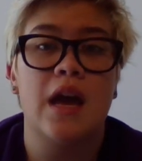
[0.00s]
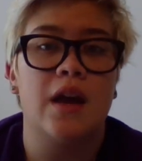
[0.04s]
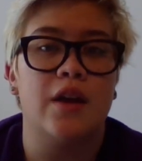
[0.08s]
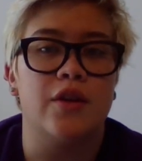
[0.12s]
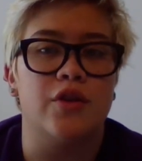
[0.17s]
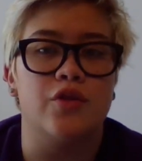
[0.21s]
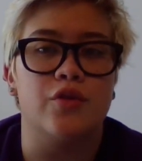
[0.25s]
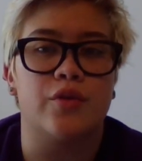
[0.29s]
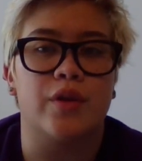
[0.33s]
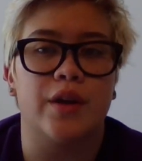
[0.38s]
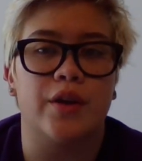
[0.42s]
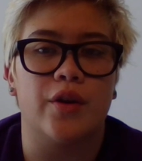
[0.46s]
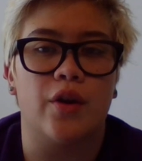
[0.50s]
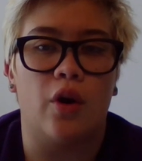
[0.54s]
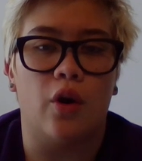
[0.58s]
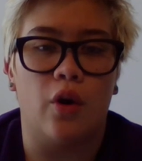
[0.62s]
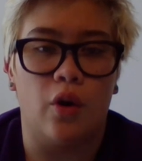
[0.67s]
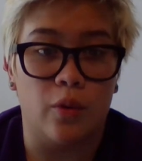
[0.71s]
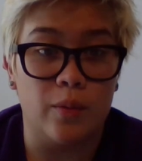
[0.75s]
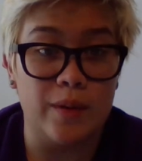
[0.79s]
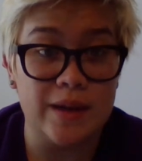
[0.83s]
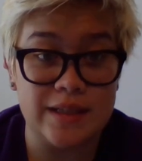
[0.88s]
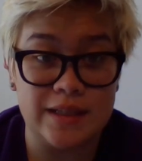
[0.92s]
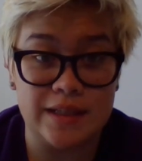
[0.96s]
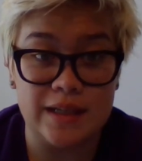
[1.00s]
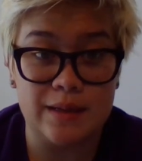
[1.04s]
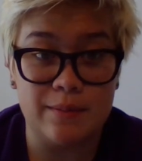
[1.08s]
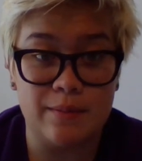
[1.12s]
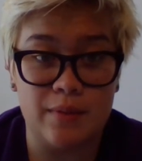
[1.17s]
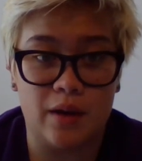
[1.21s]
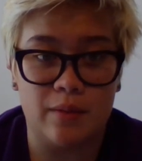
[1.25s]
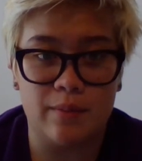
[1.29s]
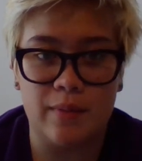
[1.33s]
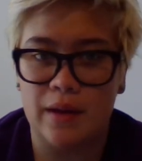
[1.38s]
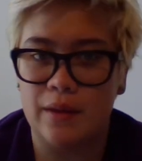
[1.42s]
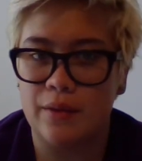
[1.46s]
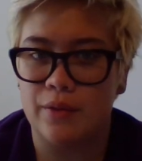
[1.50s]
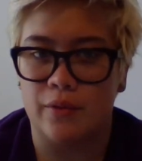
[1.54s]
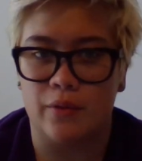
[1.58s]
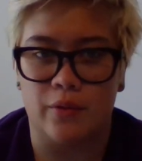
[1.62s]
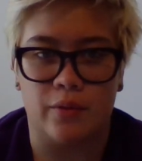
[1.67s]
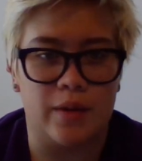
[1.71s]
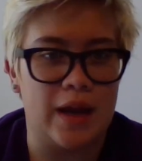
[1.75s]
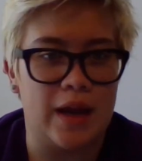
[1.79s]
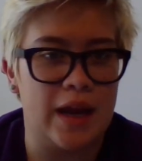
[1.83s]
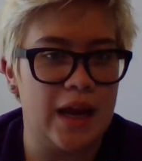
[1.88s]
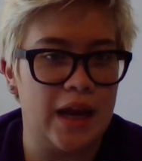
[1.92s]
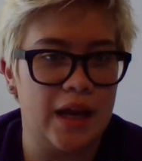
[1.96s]
You can always email me
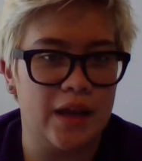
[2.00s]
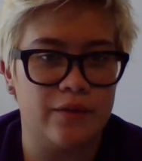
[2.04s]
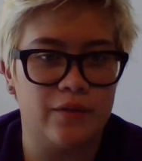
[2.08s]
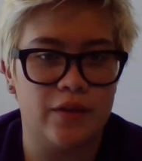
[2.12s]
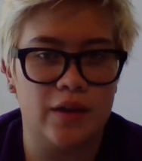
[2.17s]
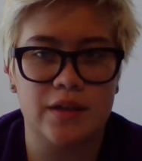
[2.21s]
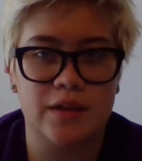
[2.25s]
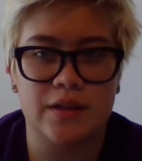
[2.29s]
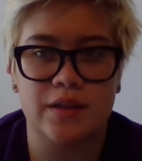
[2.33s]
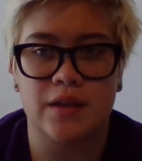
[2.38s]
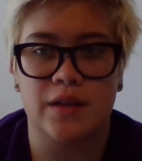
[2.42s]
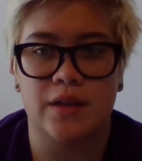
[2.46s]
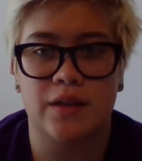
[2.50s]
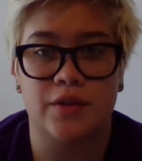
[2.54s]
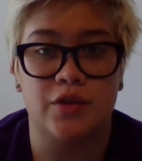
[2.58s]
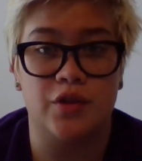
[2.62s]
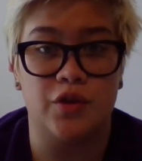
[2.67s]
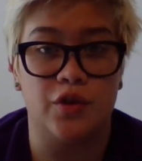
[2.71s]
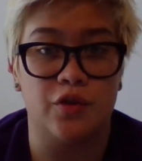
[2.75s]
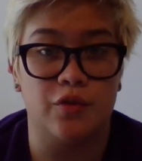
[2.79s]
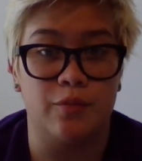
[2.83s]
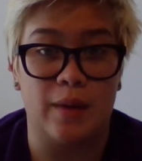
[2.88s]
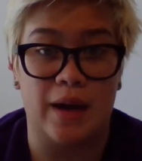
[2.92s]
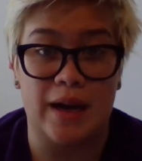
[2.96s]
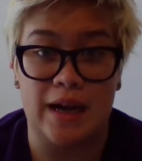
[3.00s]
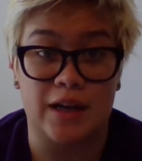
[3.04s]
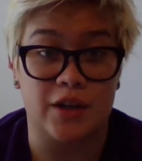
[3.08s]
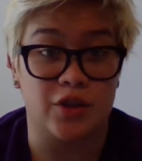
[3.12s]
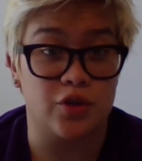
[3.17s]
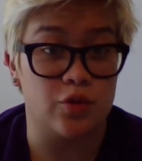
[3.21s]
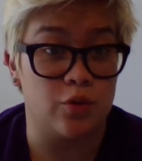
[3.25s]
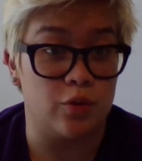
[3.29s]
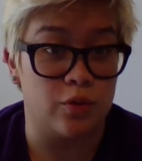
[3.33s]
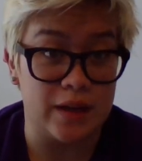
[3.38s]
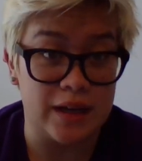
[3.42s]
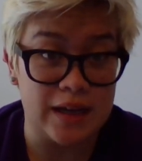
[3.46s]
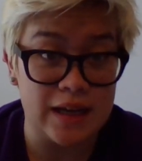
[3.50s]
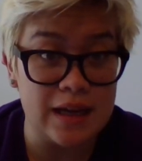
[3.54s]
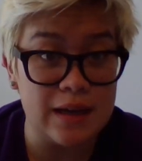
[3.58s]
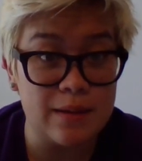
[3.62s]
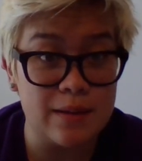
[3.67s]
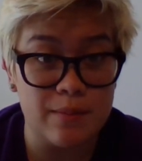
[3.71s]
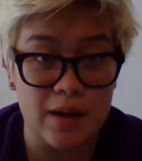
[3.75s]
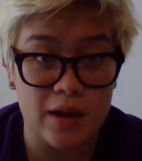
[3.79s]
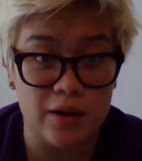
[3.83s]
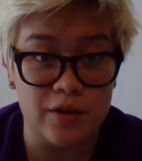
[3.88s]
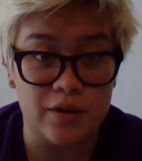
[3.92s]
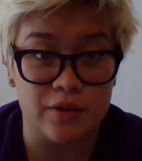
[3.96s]
through Canvas to my actual
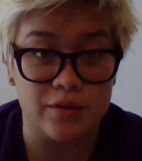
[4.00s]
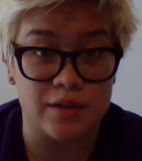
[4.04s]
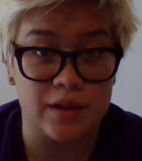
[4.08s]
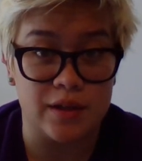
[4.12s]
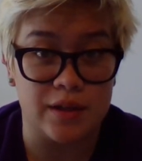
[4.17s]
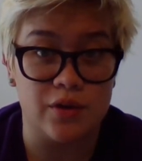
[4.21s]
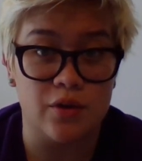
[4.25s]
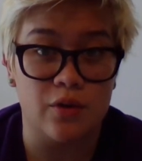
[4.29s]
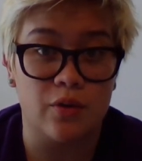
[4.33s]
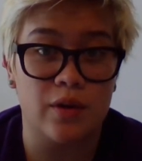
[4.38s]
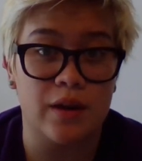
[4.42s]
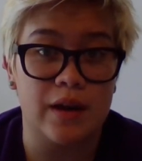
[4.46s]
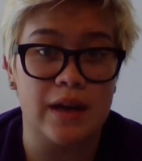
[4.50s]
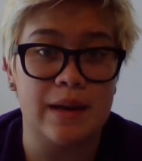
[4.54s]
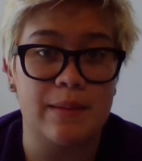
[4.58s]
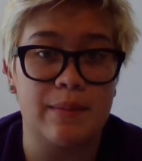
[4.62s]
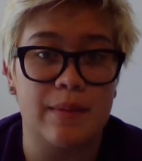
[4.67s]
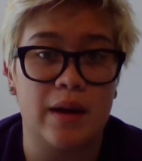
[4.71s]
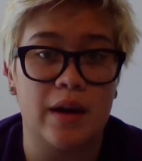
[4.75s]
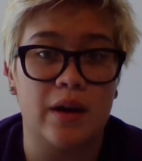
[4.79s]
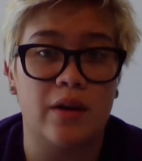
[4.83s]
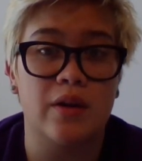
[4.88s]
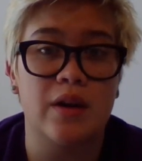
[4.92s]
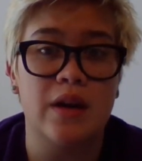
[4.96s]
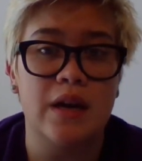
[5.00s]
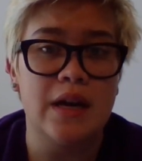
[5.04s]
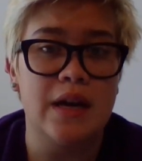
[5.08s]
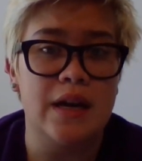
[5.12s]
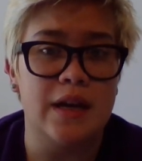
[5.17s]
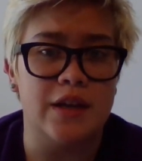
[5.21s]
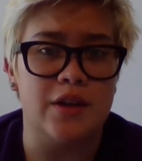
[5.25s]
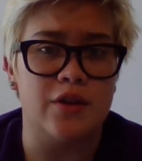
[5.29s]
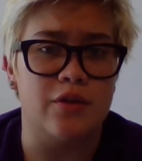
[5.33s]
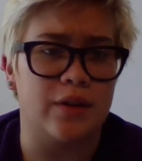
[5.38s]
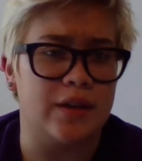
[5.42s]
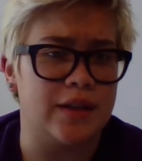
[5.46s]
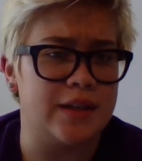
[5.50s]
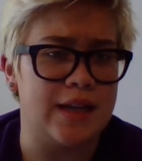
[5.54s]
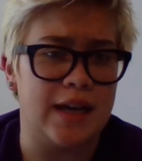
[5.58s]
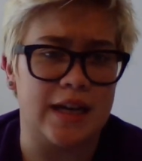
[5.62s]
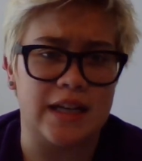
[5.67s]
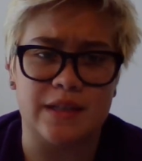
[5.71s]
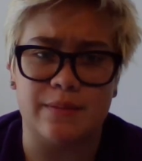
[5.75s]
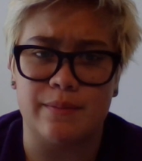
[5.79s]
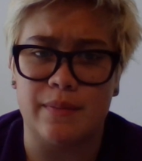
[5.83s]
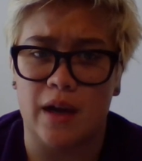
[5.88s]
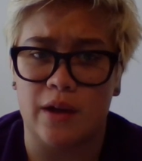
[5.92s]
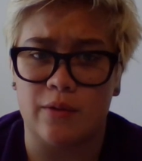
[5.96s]
email using your email. You can
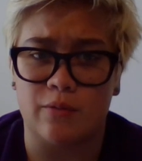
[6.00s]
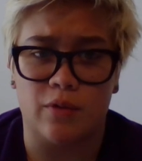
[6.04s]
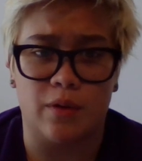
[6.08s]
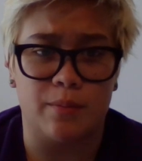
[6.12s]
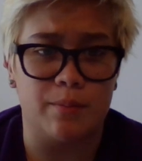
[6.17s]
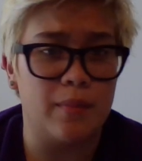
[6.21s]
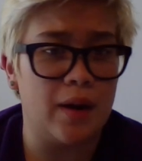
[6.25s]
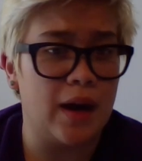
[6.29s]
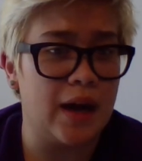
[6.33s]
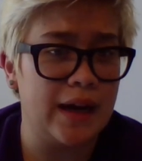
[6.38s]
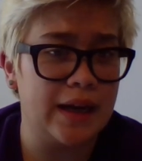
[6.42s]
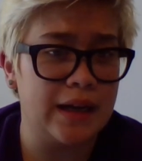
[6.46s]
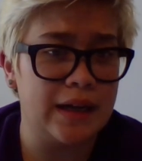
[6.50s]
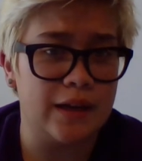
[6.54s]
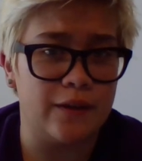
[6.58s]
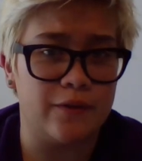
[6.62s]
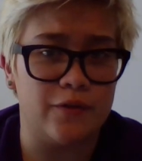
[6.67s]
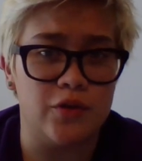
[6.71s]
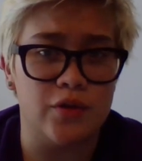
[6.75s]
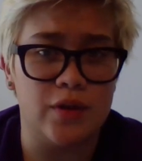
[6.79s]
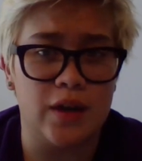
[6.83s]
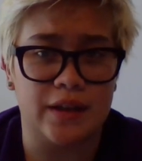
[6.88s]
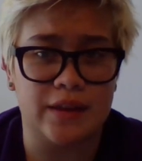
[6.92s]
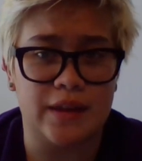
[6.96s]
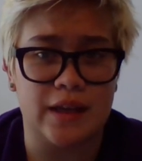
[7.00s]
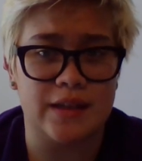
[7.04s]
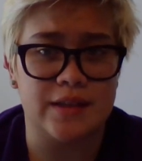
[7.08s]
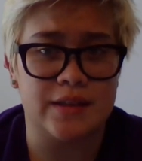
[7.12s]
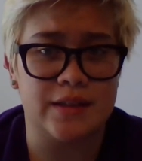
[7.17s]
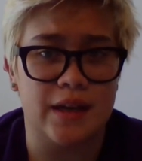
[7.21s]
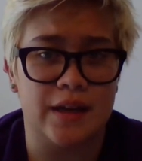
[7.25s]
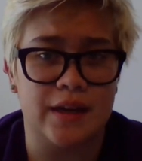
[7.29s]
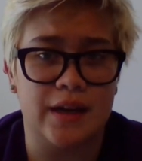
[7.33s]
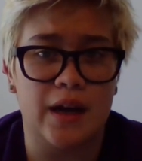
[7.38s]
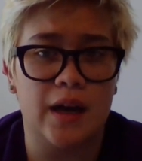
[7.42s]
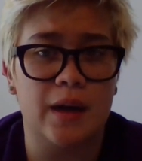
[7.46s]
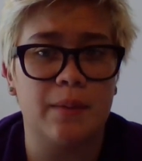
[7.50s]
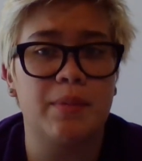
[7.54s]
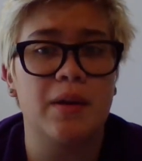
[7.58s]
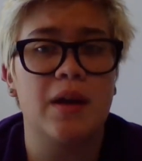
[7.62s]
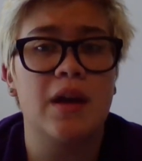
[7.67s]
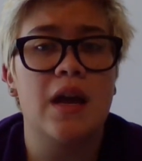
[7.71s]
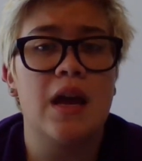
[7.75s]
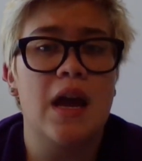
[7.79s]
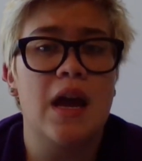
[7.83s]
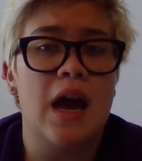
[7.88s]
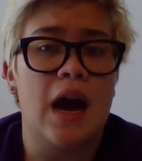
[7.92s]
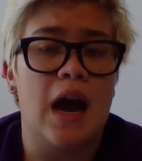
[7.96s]
text me on Remind if you got that set up.
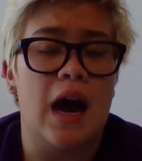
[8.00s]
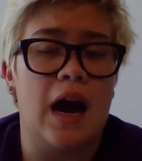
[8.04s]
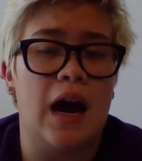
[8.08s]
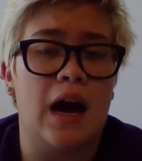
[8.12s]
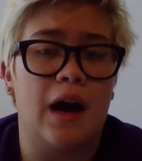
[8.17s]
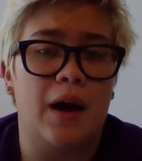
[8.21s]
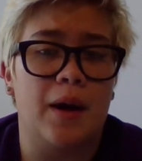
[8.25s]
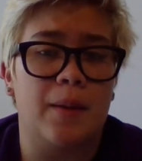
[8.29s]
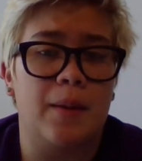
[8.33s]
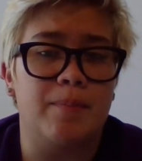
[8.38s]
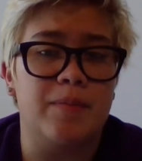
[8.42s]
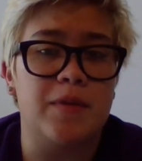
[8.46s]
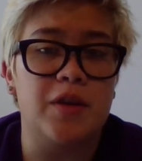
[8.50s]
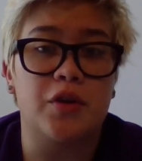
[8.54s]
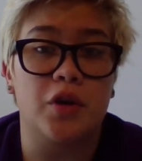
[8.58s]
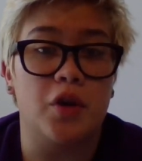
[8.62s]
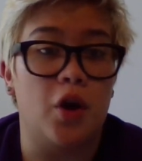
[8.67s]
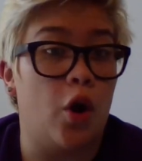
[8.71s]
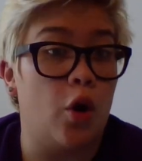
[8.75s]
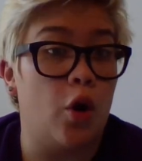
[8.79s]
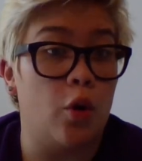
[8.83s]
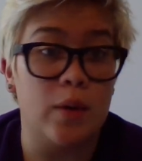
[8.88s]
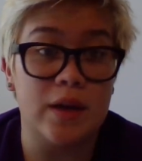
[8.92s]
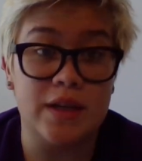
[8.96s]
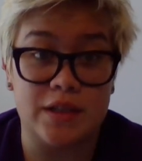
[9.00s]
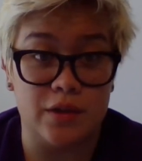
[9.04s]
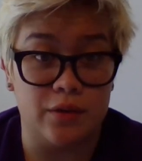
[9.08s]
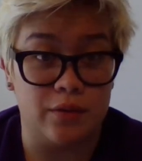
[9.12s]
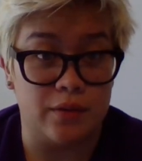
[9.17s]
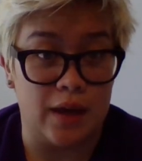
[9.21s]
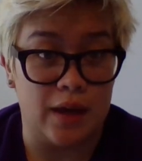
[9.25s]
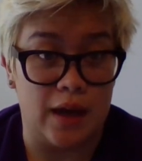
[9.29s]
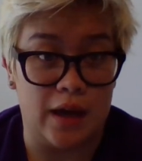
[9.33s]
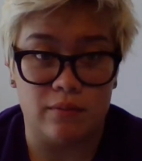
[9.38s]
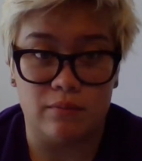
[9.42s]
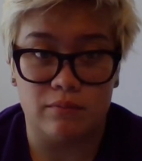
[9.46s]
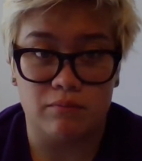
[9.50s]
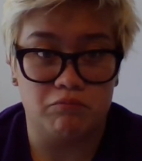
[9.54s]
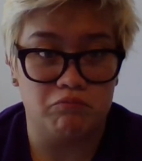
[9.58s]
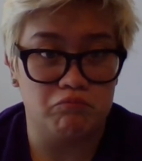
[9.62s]
You can always do that.